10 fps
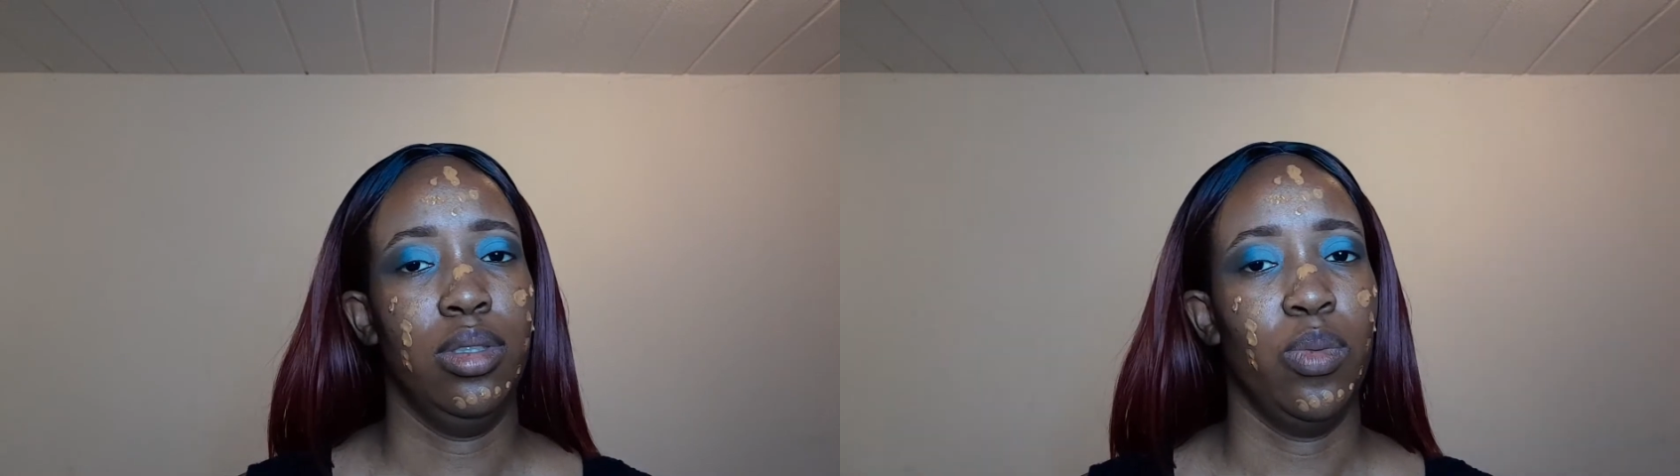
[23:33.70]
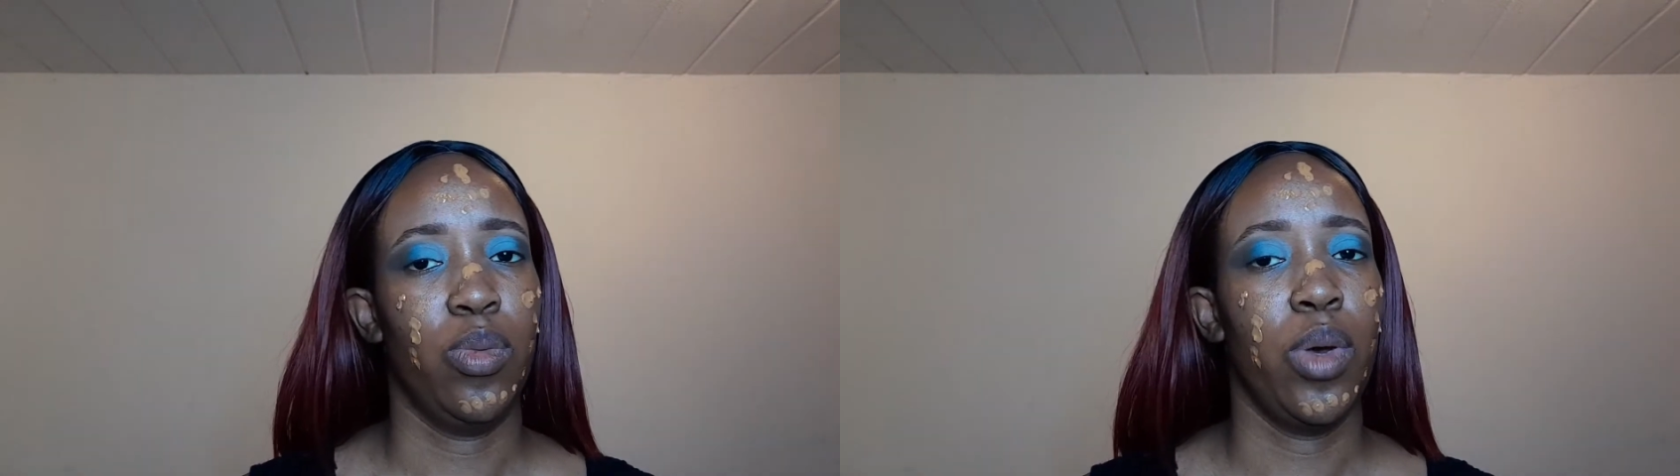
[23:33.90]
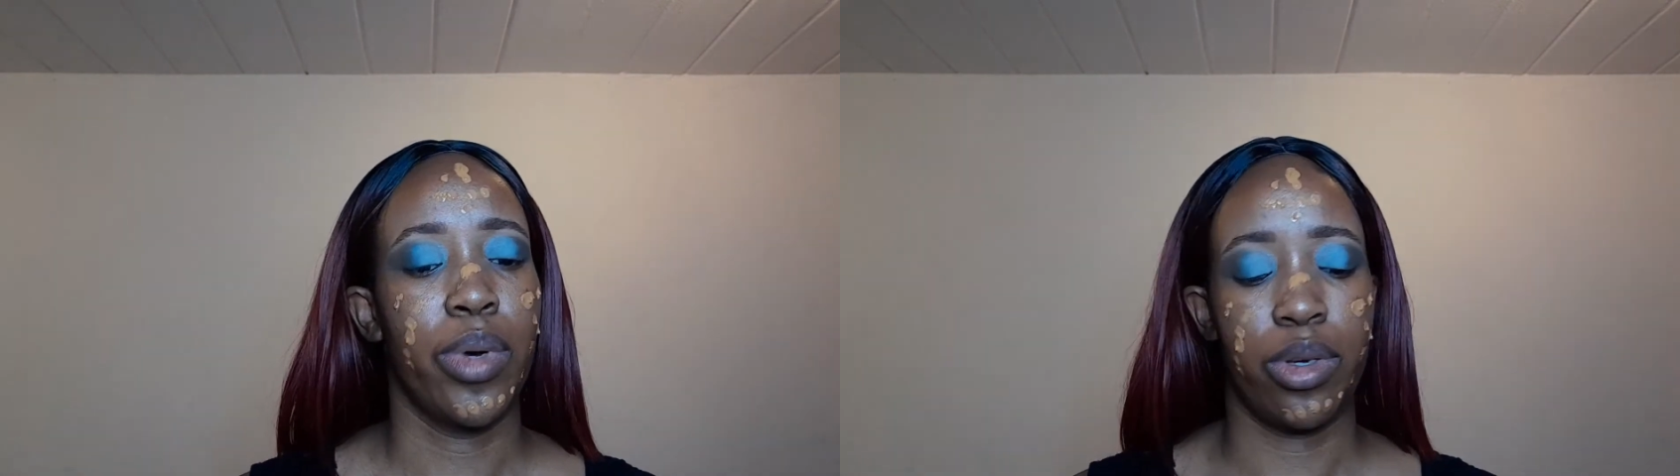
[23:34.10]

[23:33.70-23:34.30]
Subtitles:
where were your